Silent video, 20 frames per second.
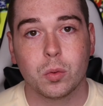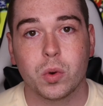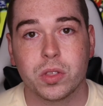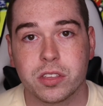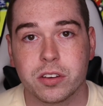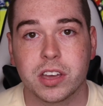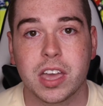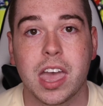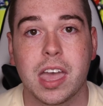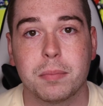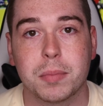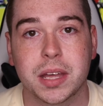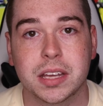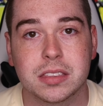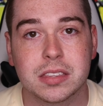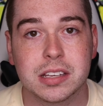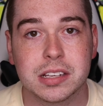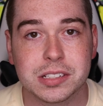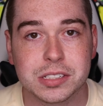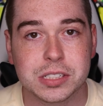with a game
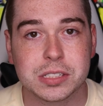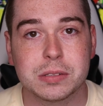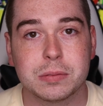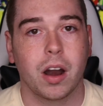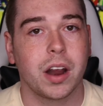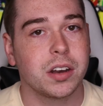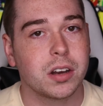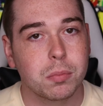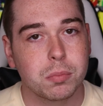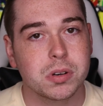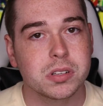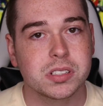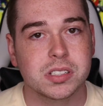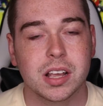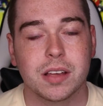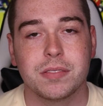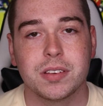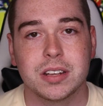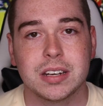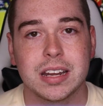like this. All right, number
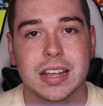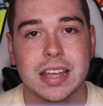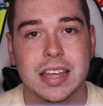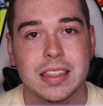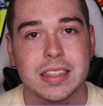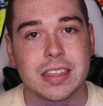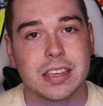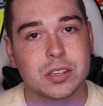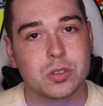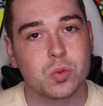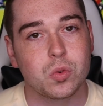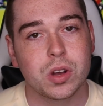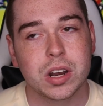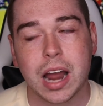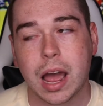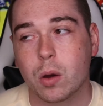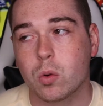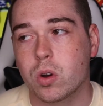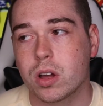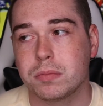7, this
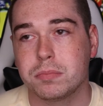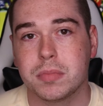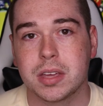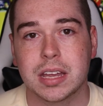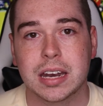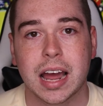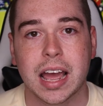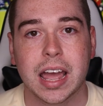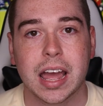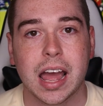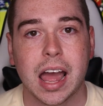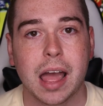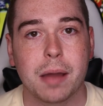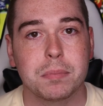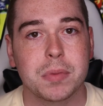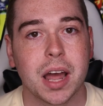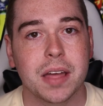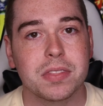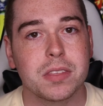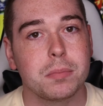one I will admit
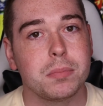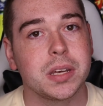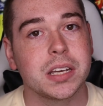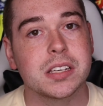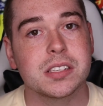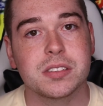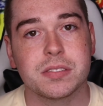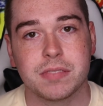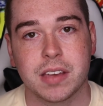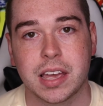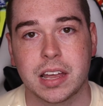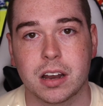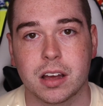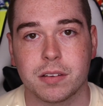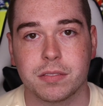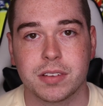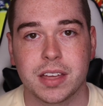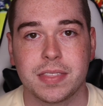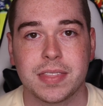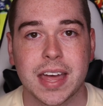I'm not the biggest fan
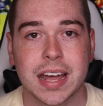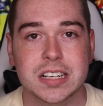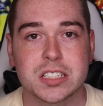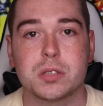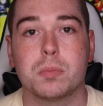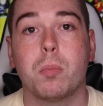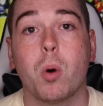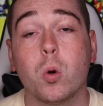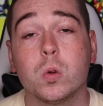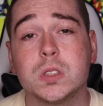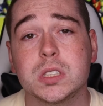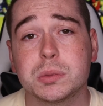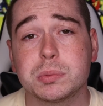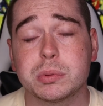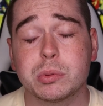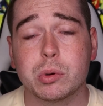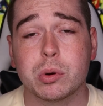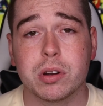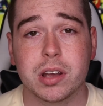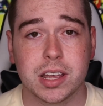of, and that is
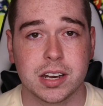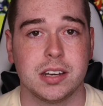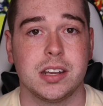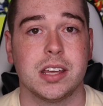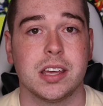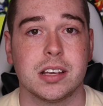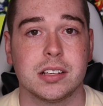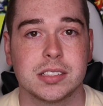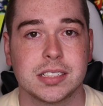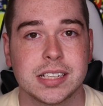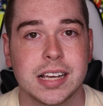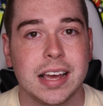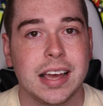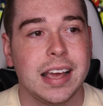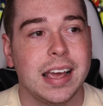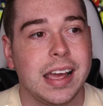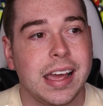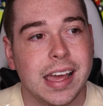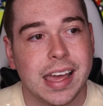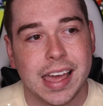multiple endings.
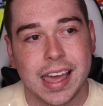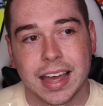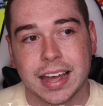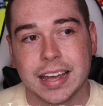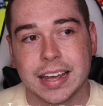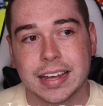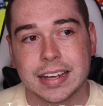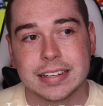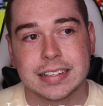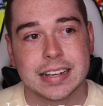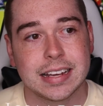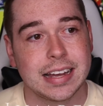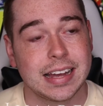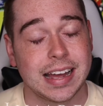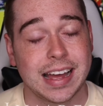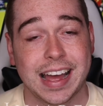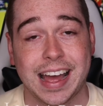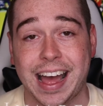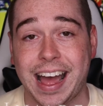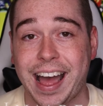And
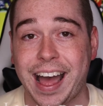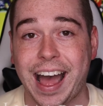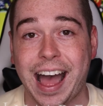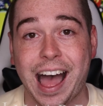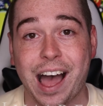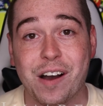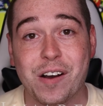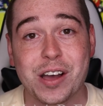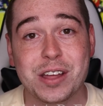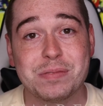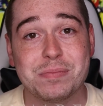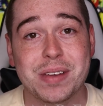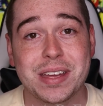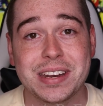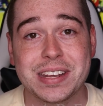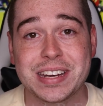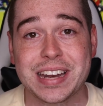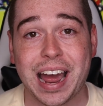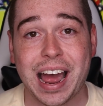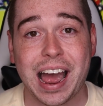I'll
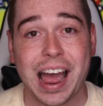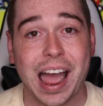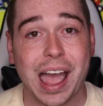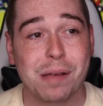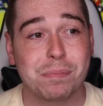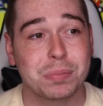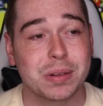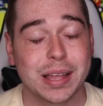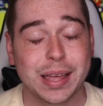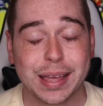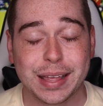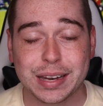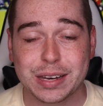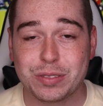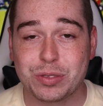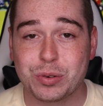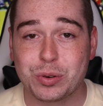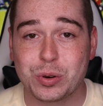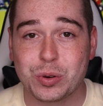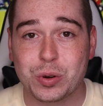admit it, I
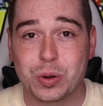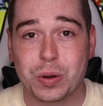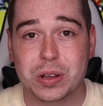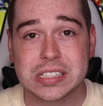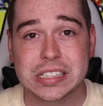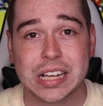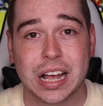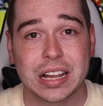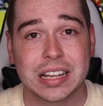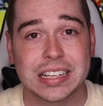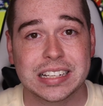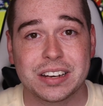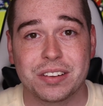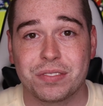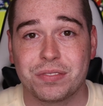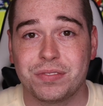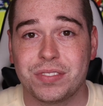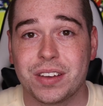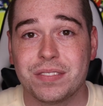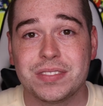played through a solid
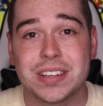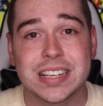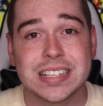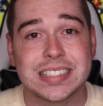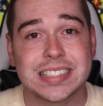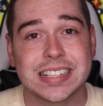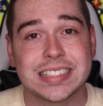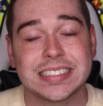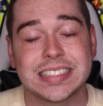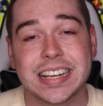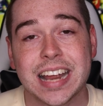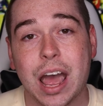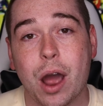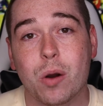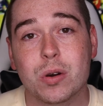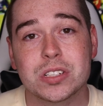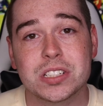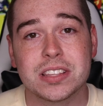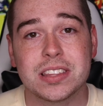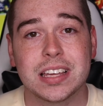50, 60
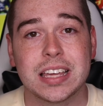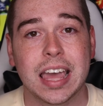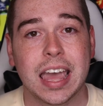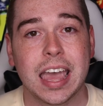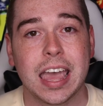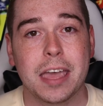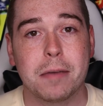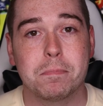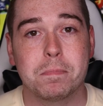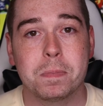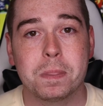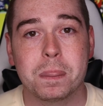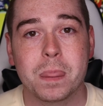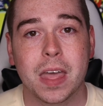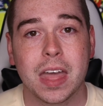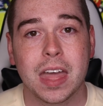hours of the game,